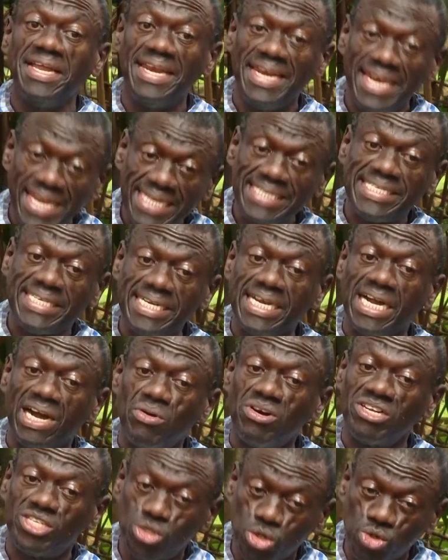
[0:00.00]
letting
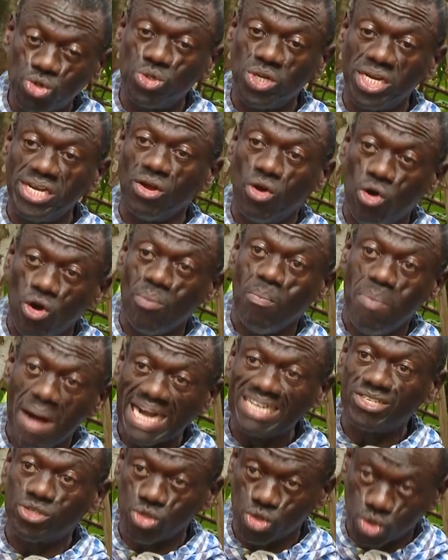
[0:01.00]
our children go
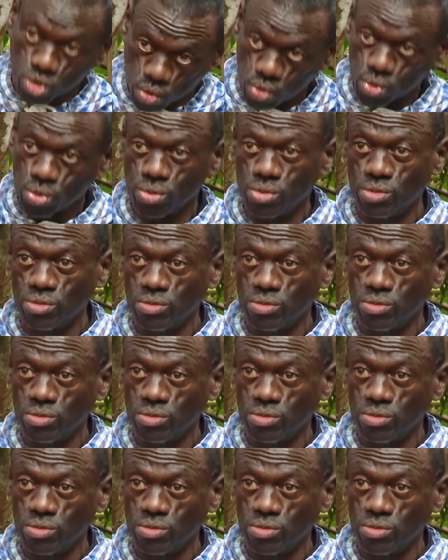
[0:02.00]
back to school.